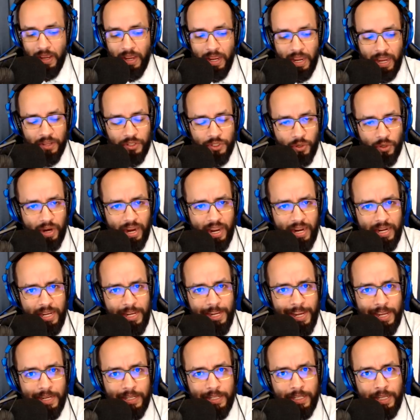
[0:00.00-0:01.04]
Is there any
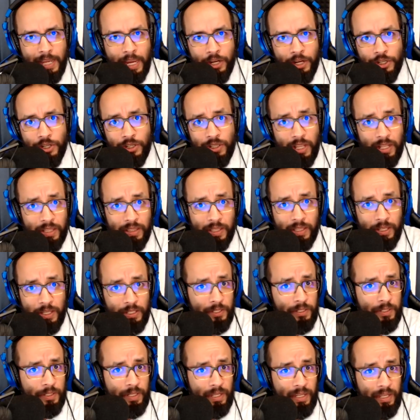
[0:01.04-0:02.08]
indication that
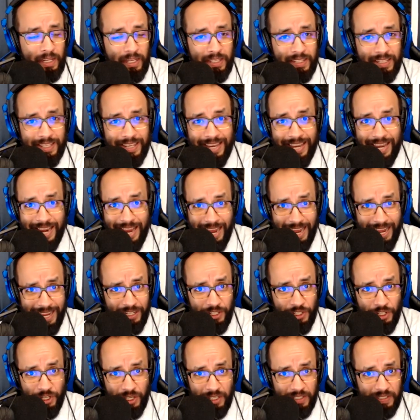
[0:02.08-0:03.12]
this is not
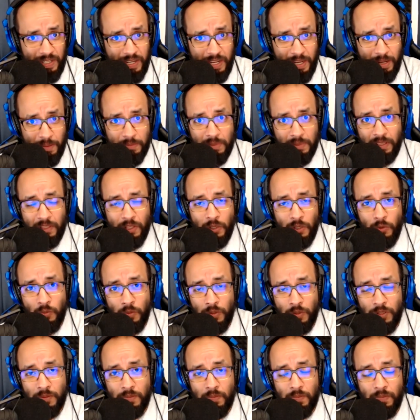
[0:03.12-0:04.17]
just him? That this
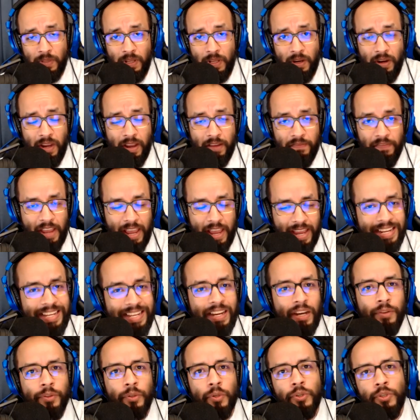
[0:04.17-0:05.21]
was have any
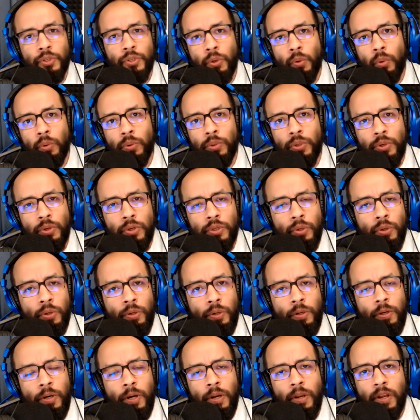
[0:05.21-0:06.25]
other soldiers
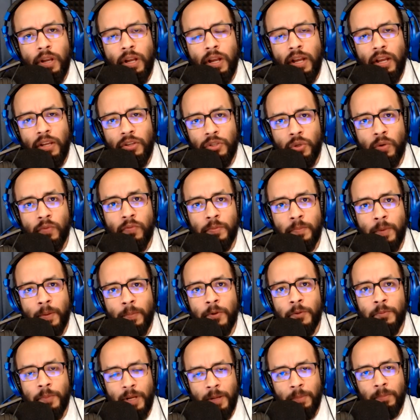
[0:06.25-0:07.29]
or service
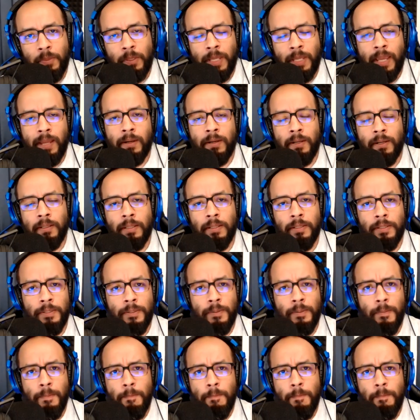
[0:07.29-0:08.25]
members been implicated in this?